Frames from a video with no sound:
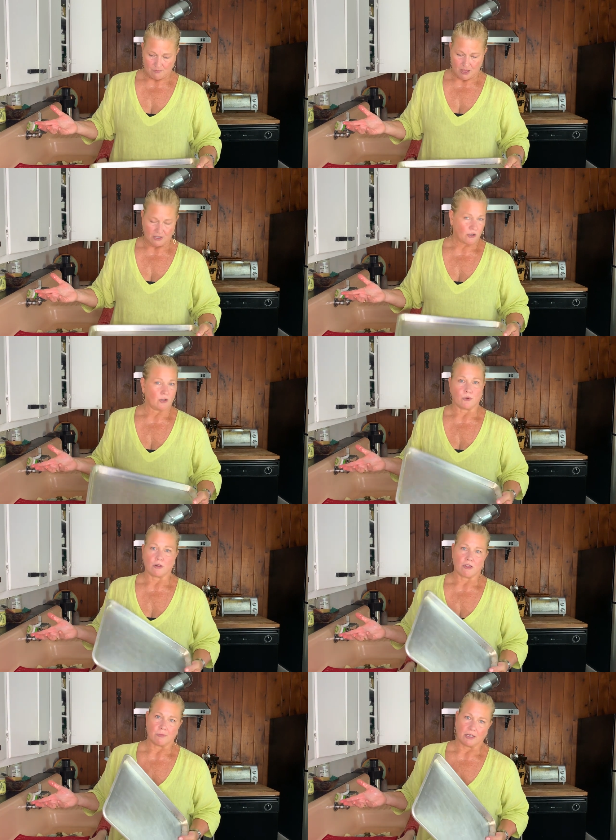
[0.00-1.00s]
um, and you can
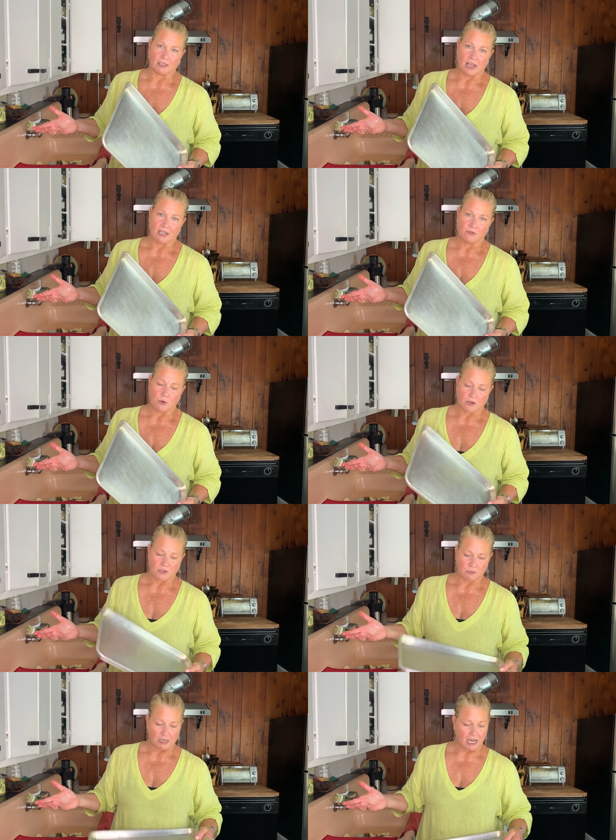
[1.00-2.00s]
order them online, of
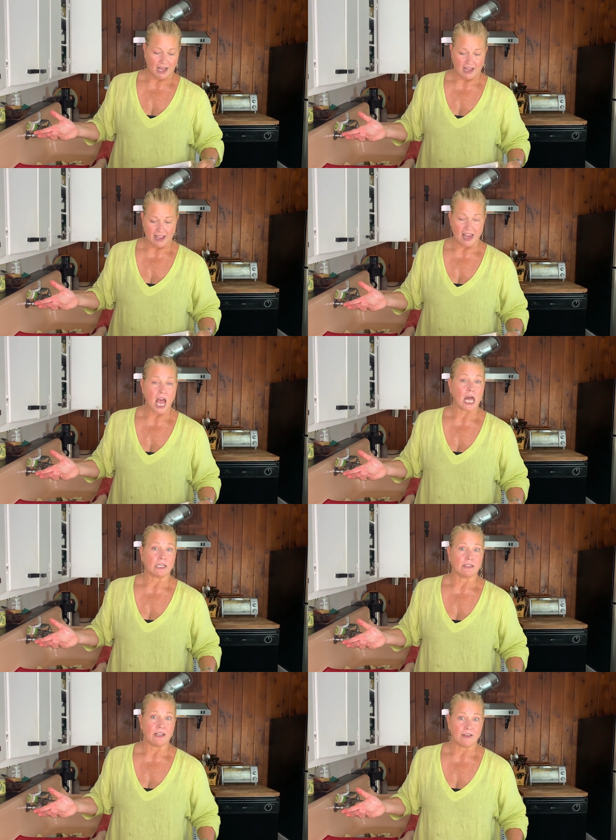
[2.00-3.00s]
course, but I
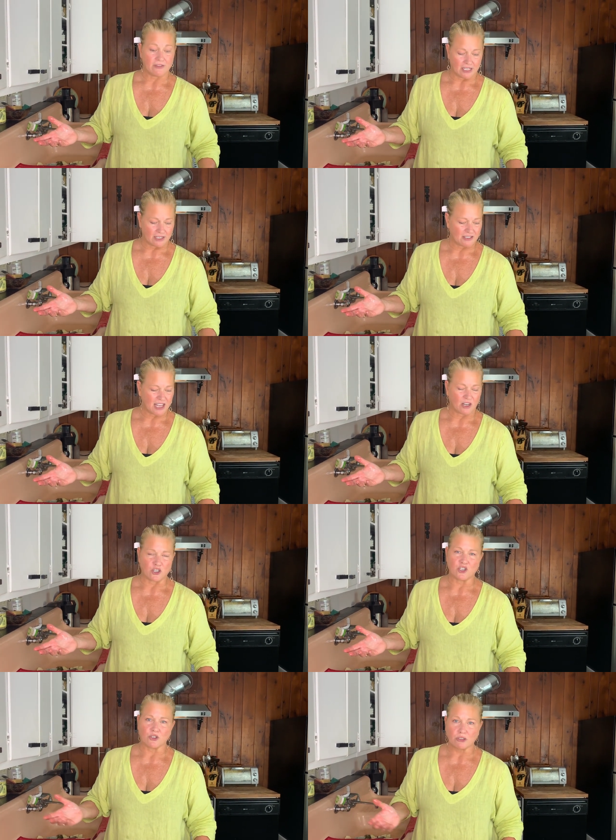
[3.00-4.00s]
love these. They are
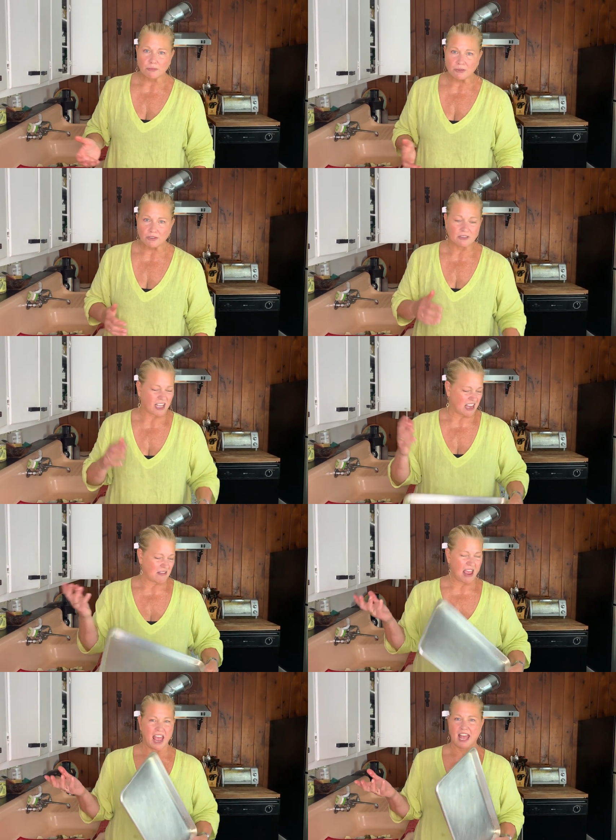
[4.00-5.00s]
durable, they
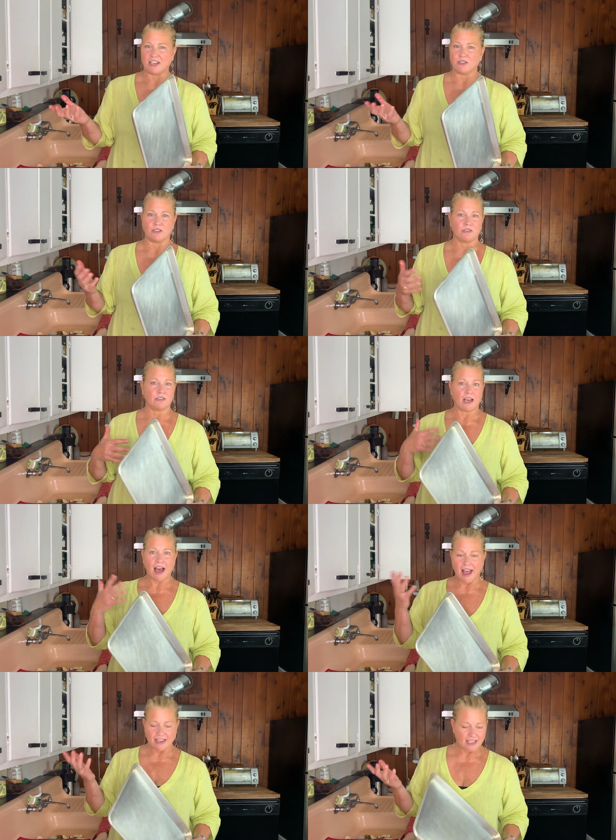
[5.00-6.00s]
handle
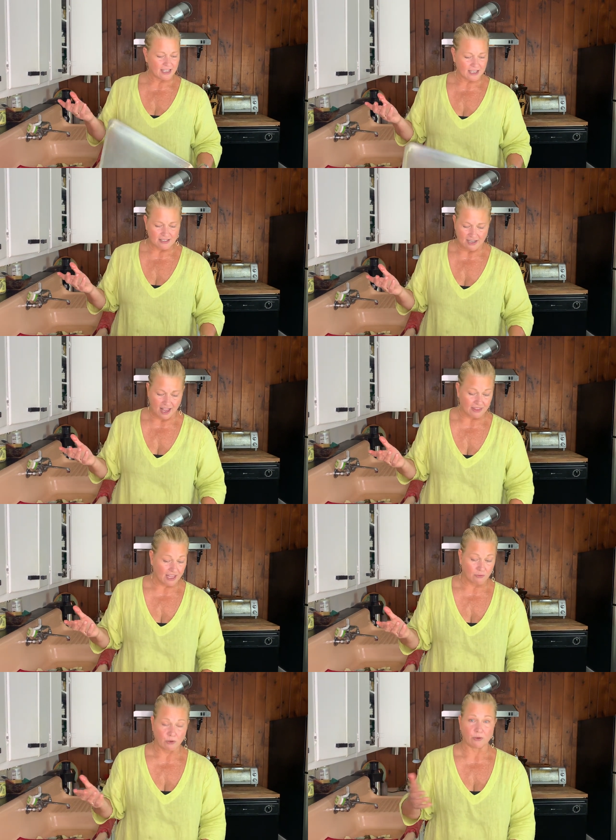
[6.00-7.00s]
high heat, and
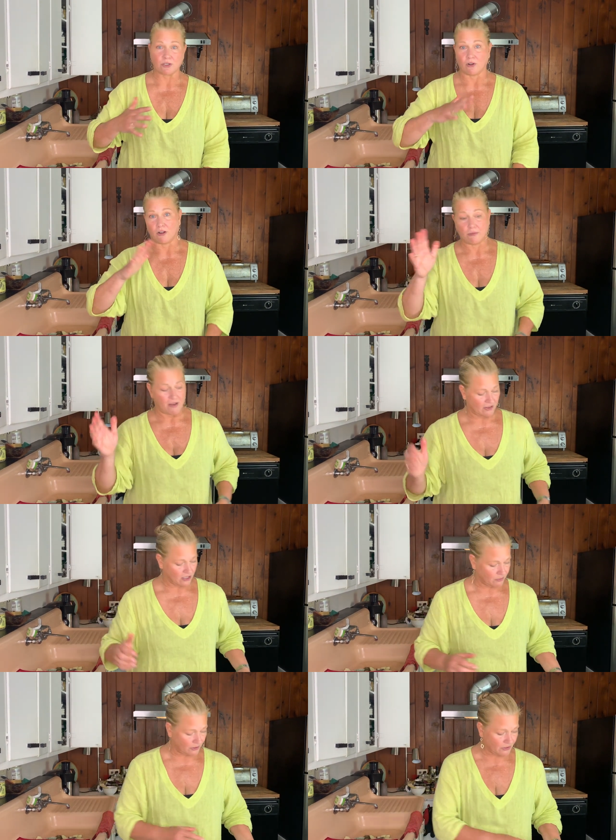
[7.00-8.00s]
they roast all my
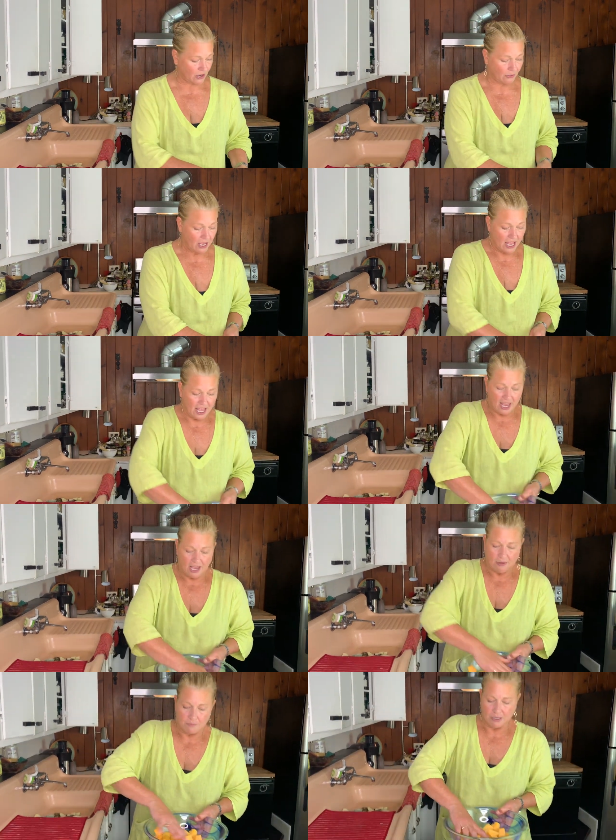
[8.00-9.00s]
vegetables. So
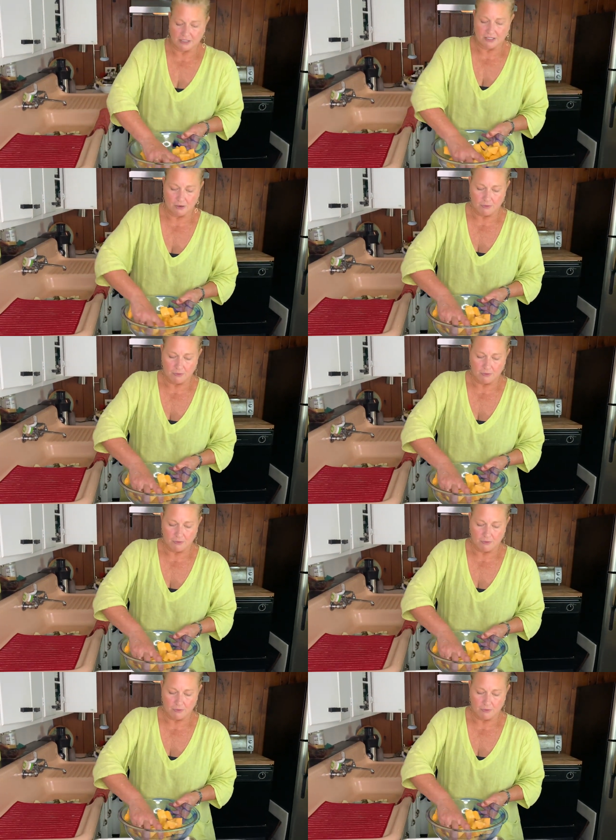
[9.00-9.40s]
mix it